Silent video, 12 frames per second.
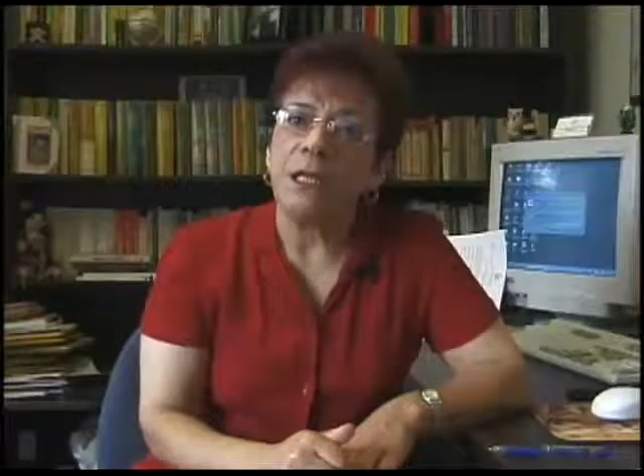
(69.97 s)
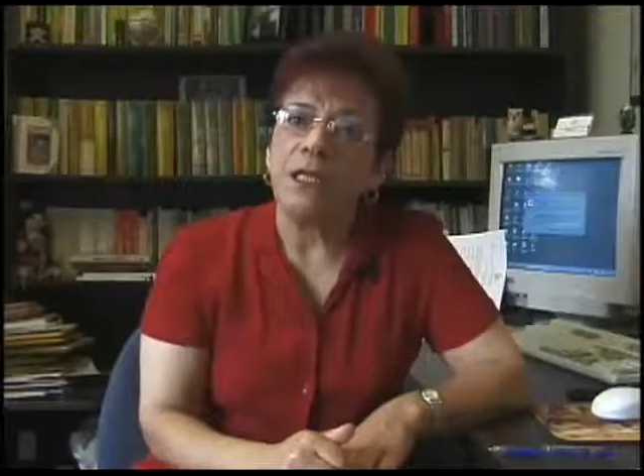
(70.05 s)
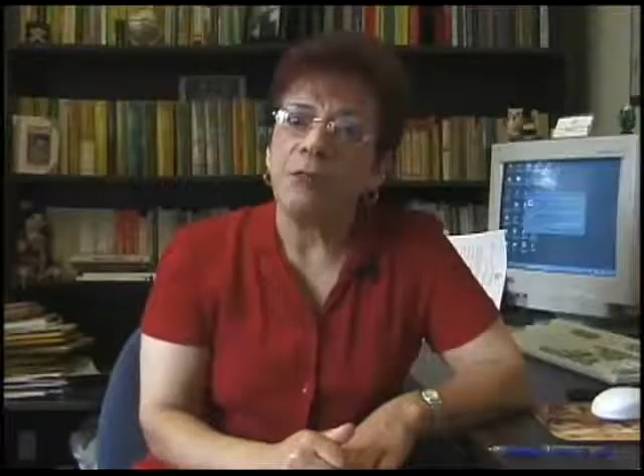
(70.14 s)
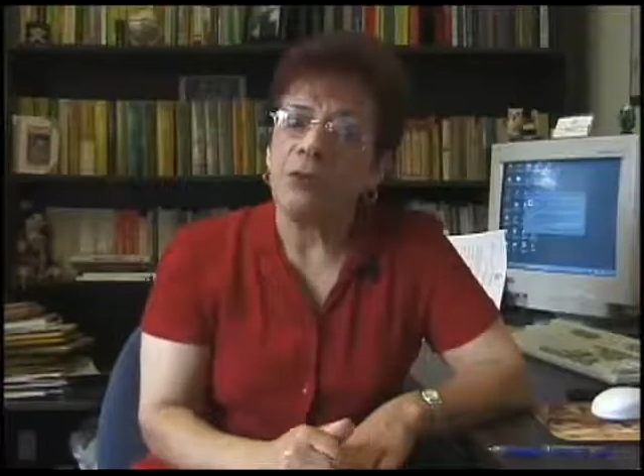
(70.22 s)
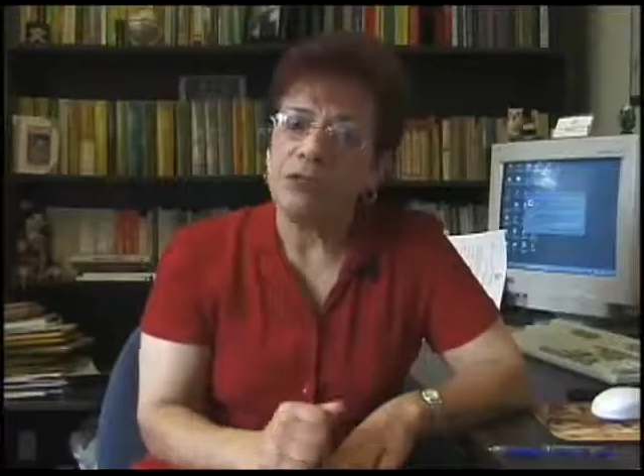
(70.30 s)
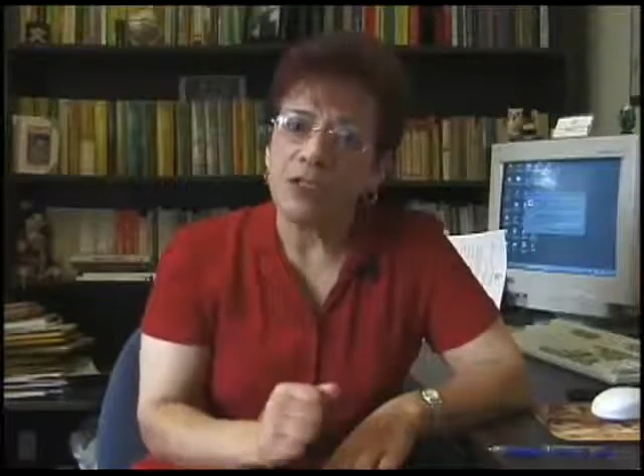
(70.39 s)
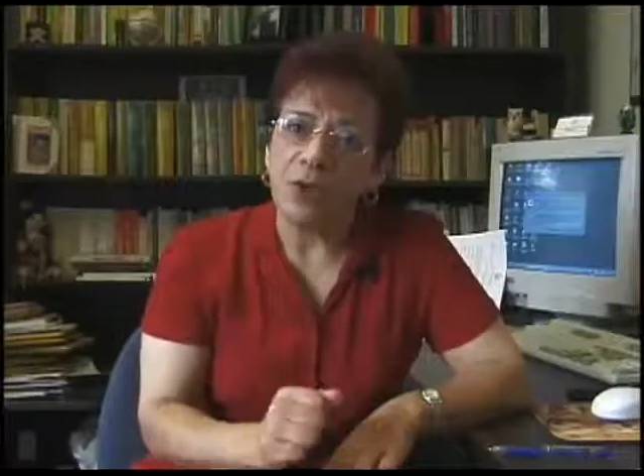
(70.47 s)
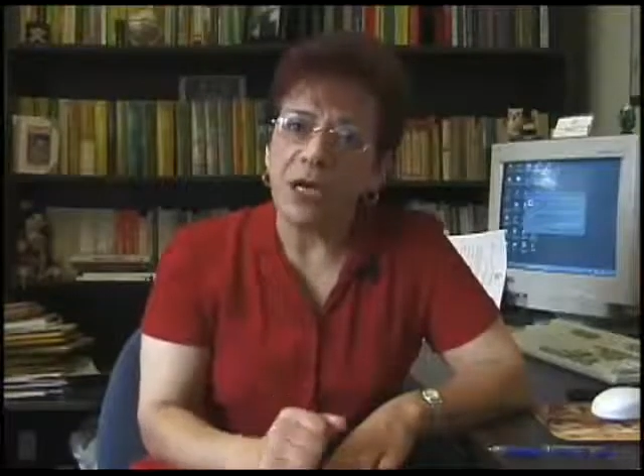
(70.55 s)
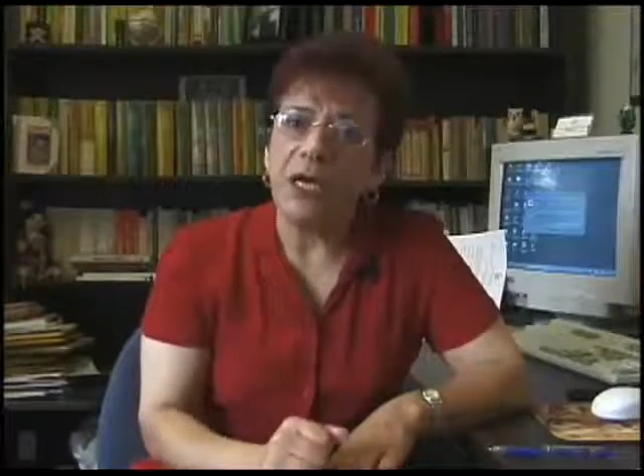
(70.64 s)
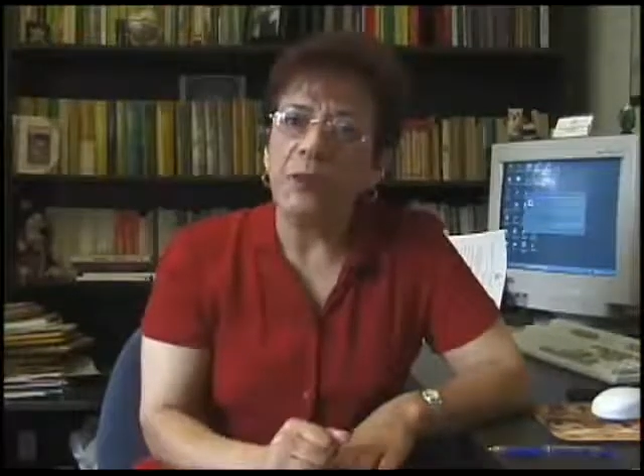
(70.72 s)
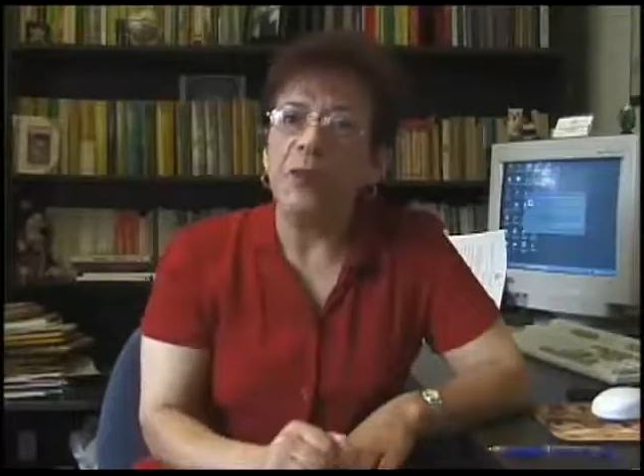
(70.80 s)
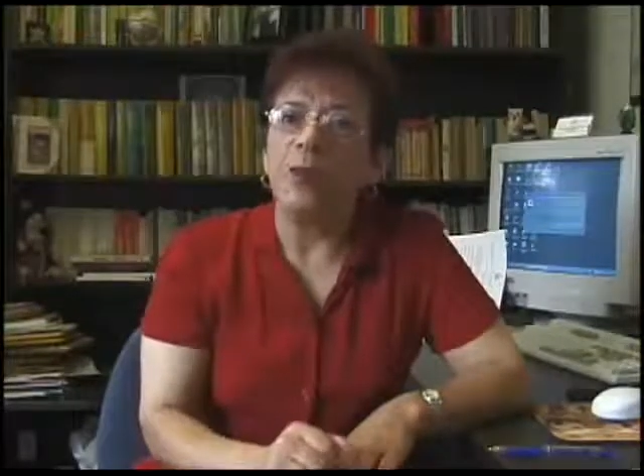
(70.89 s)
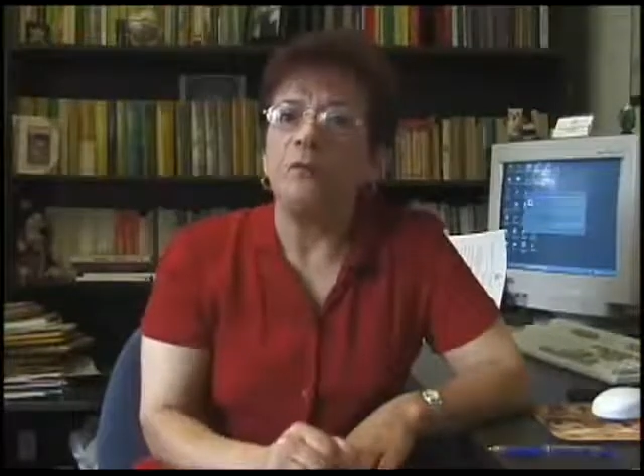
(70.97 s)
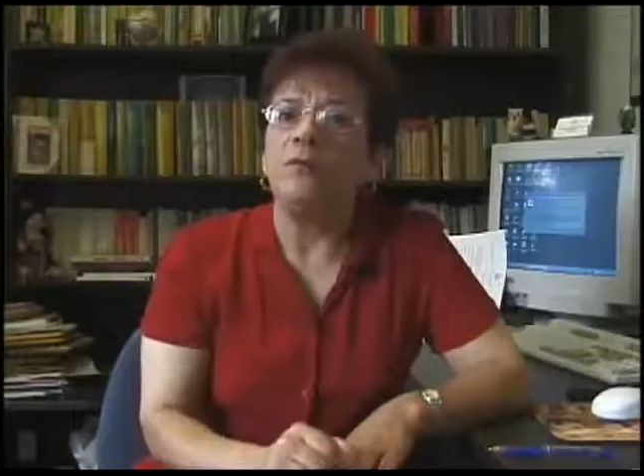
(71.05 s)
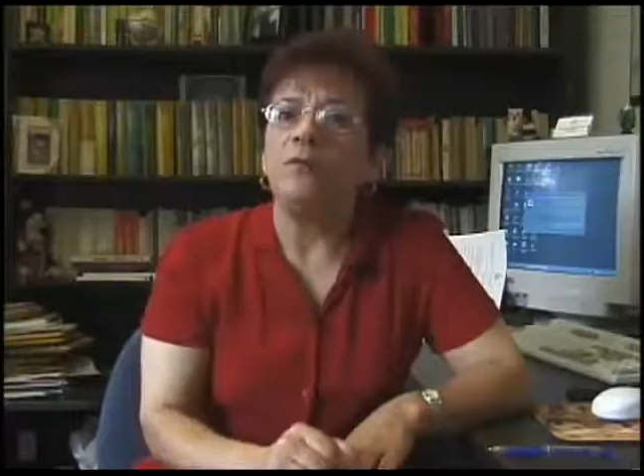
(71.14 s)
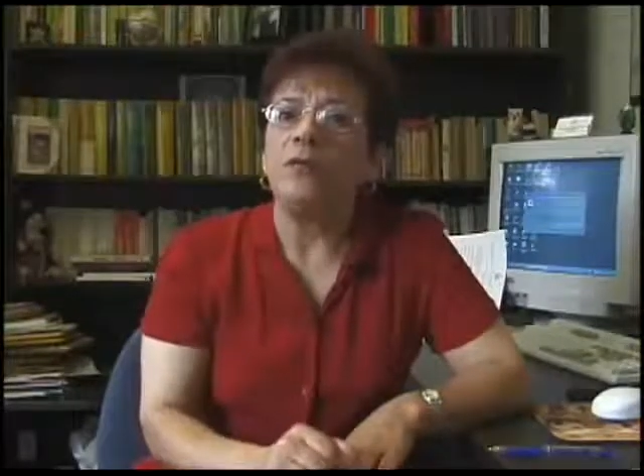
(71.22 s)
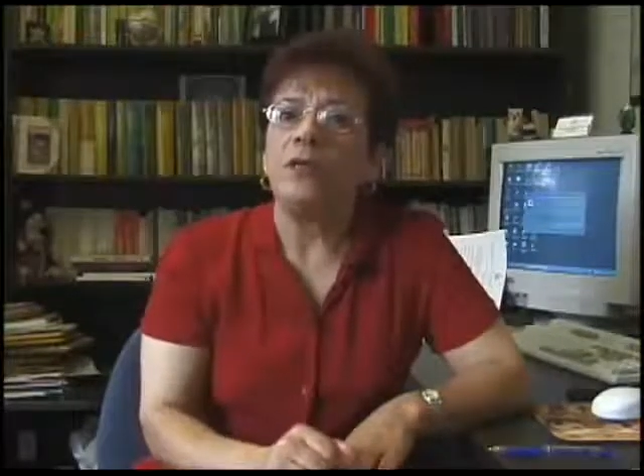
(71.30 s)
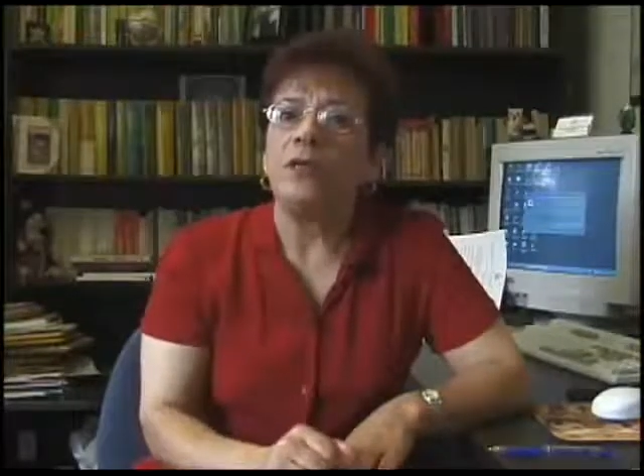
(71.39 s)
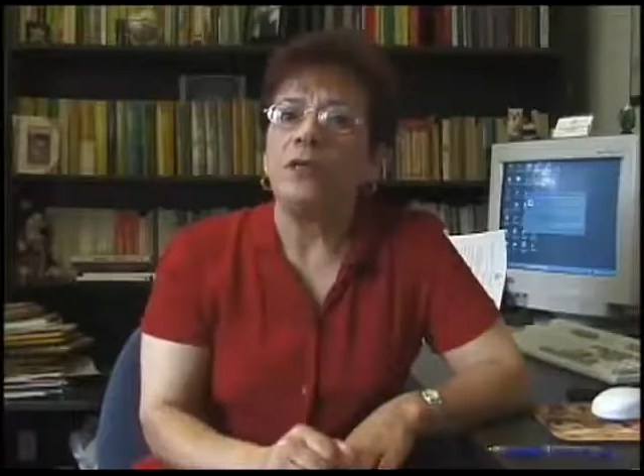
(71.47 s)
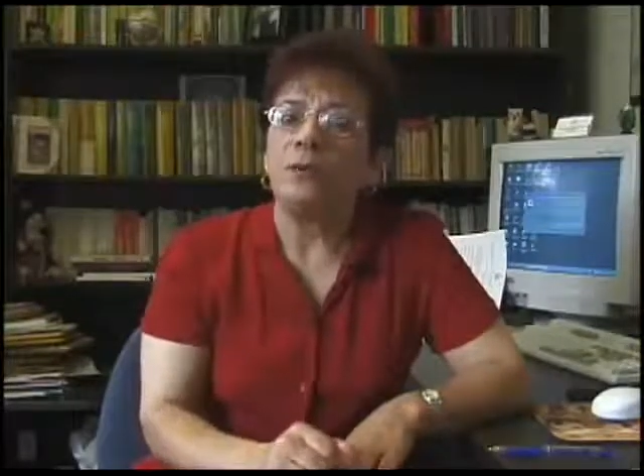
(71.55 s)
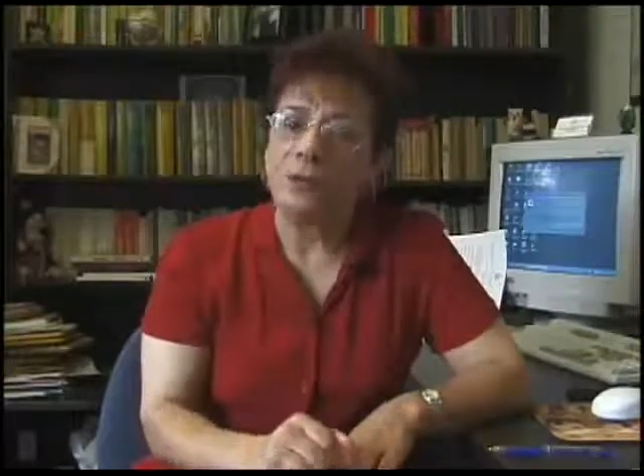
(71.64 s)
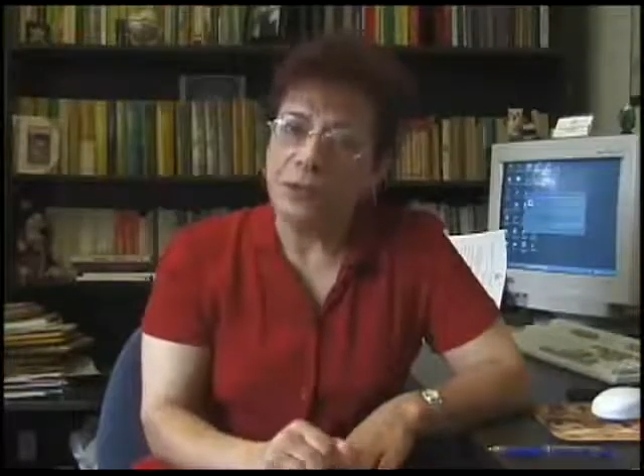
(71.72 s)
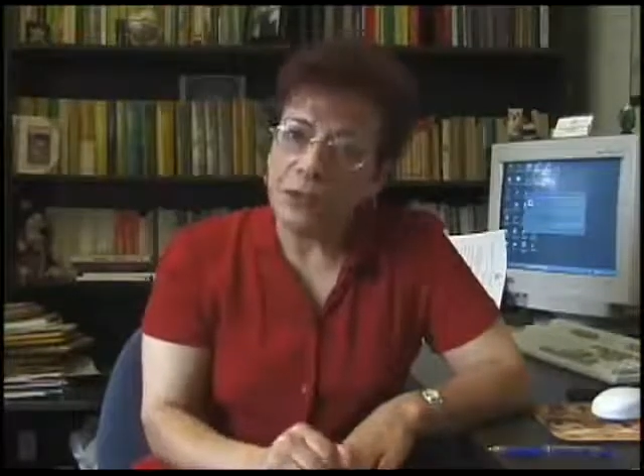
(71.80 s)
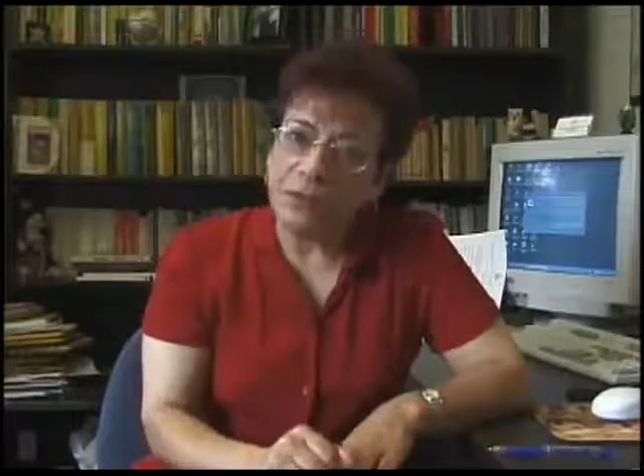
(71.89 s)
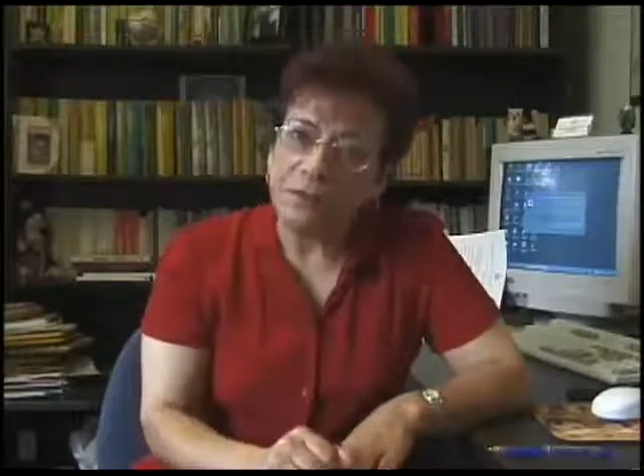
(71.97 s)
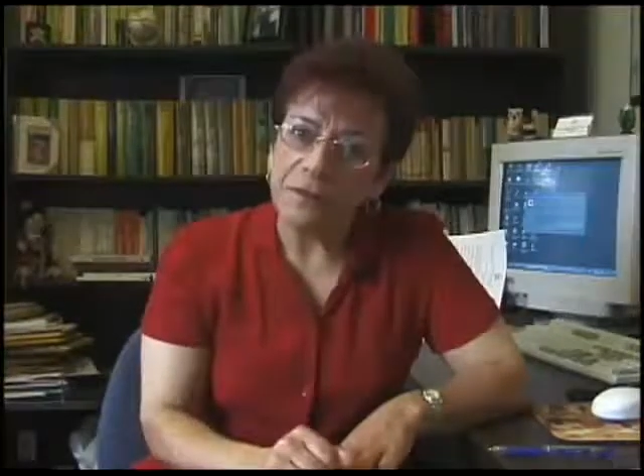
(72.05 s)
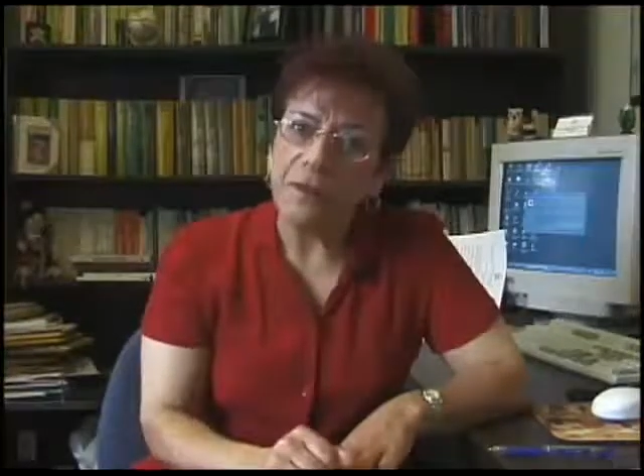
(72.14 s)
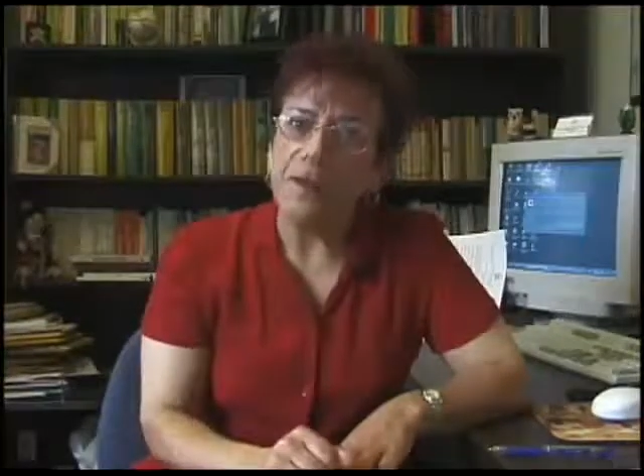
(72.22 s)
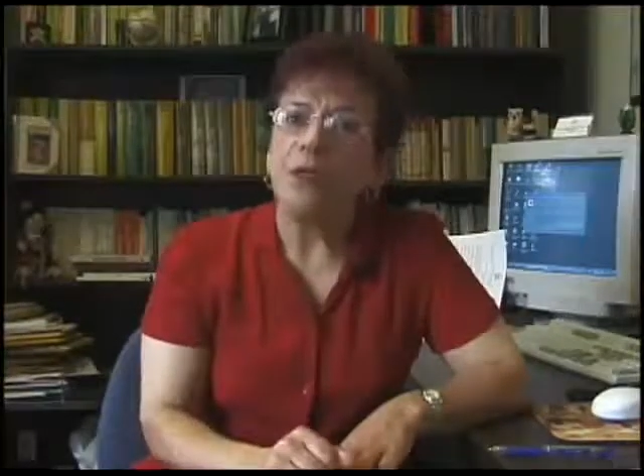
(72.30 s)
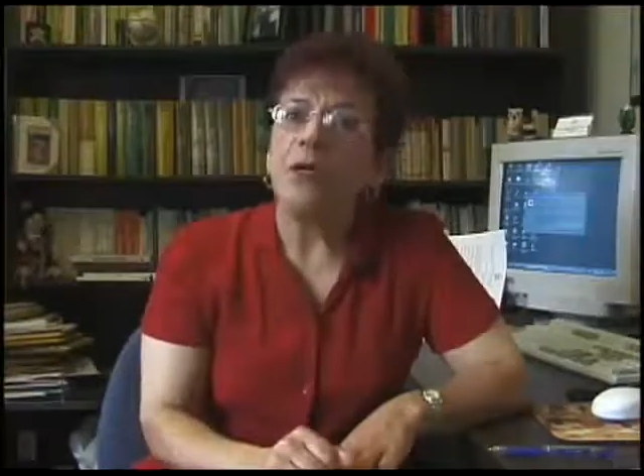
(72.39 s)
the most credible proof